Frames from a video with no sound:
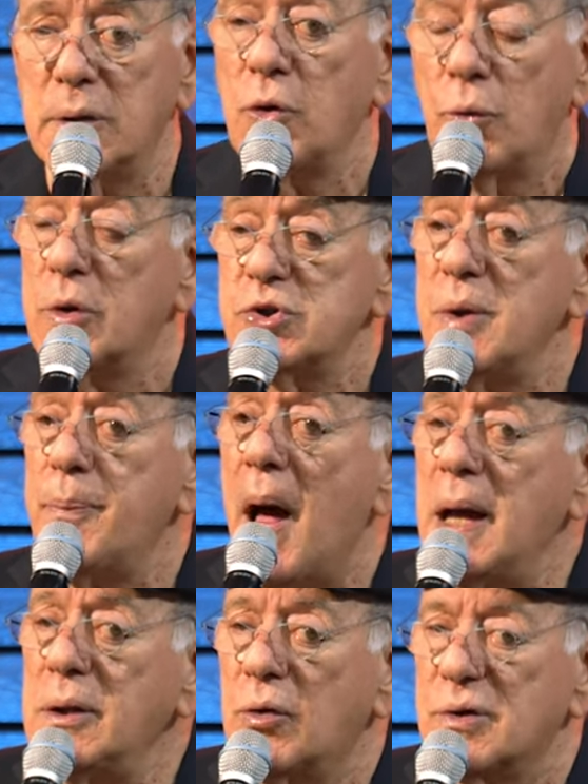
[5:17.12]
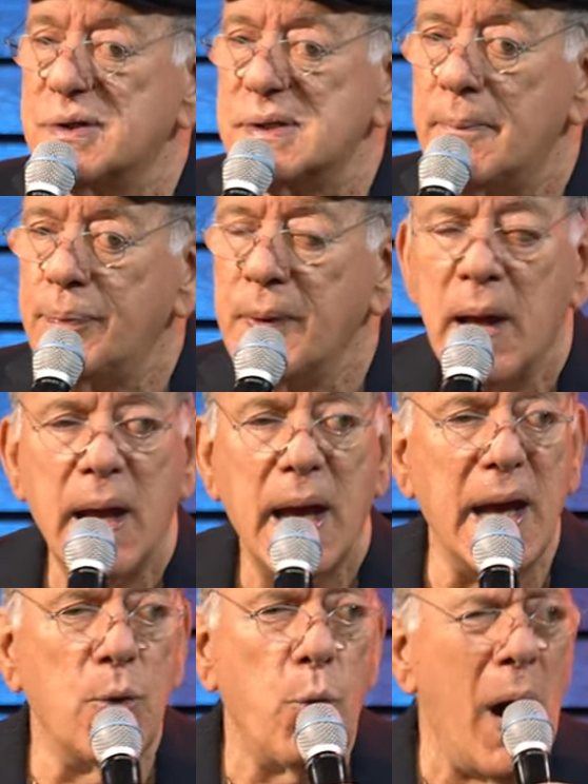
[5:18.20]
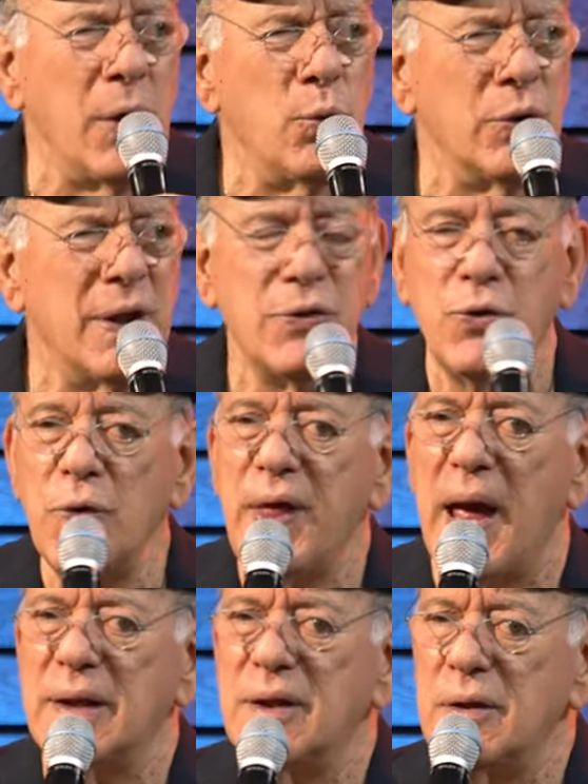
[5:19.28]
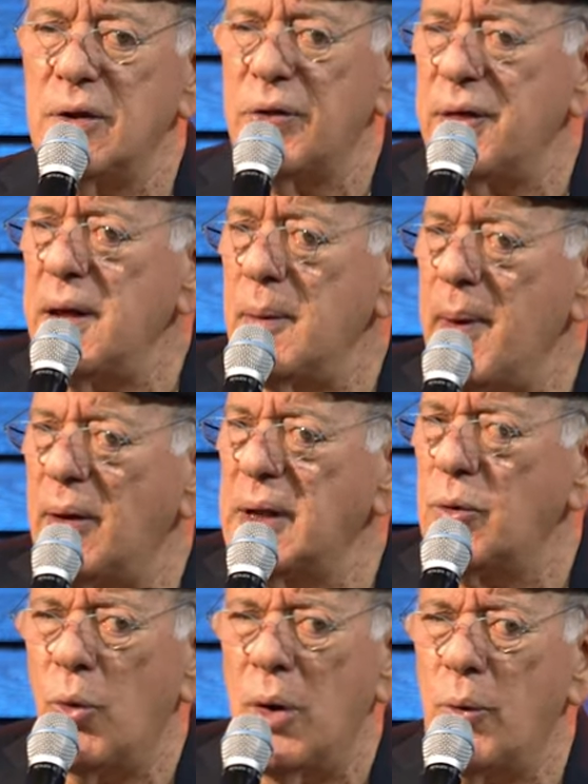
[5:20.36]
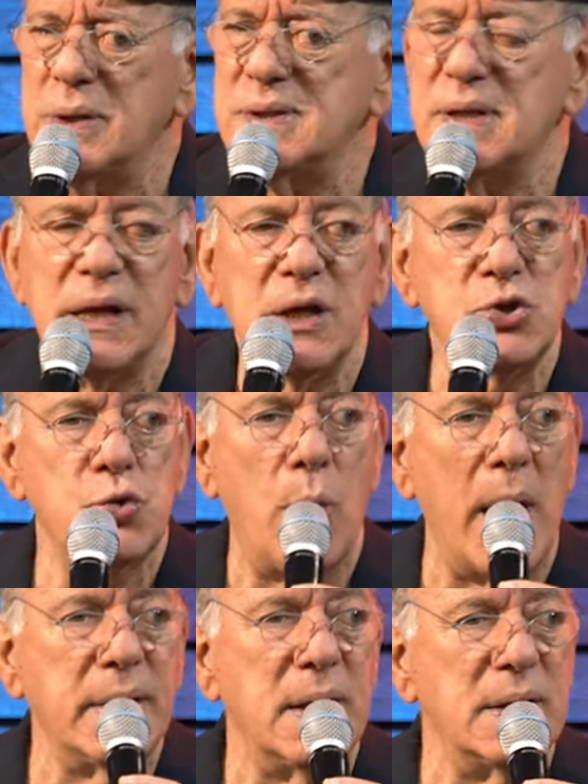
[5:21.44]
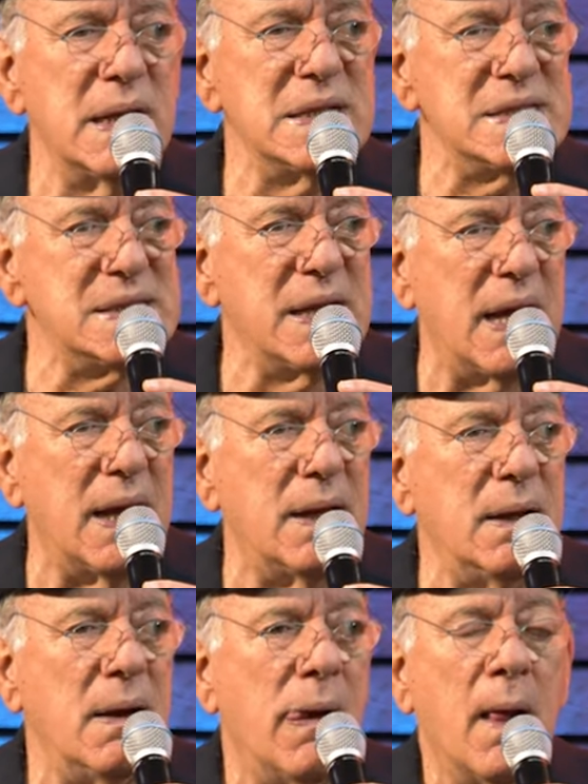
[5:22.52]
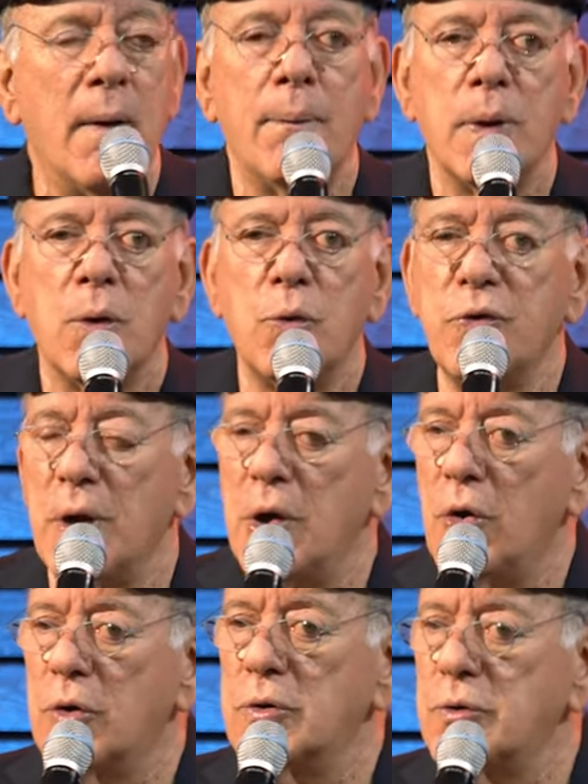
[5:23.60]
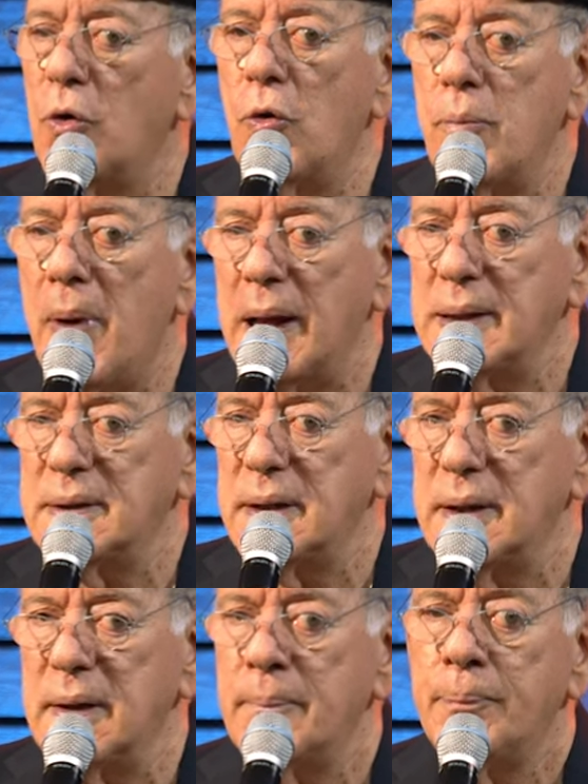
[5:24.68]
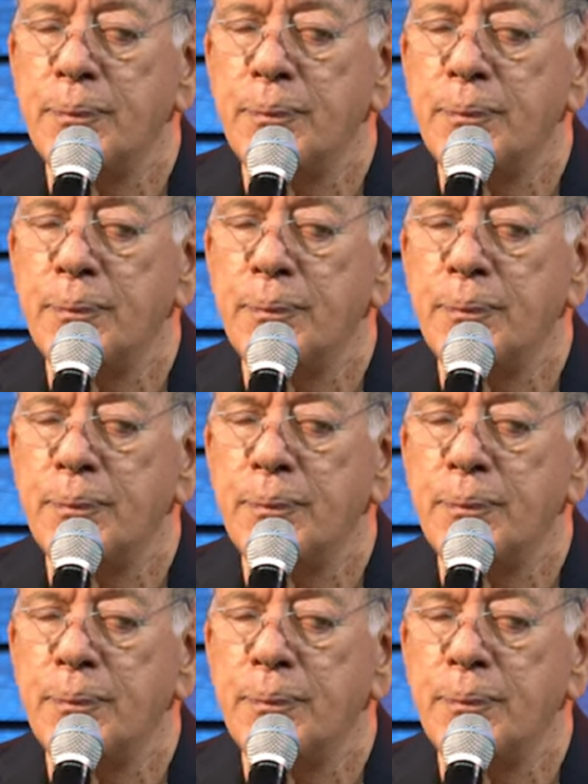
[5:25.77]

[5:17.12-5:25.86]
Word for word: to worship idols. And why would they do that? You think about it. What's the issue? Why can't they stay with the Lord Almighty?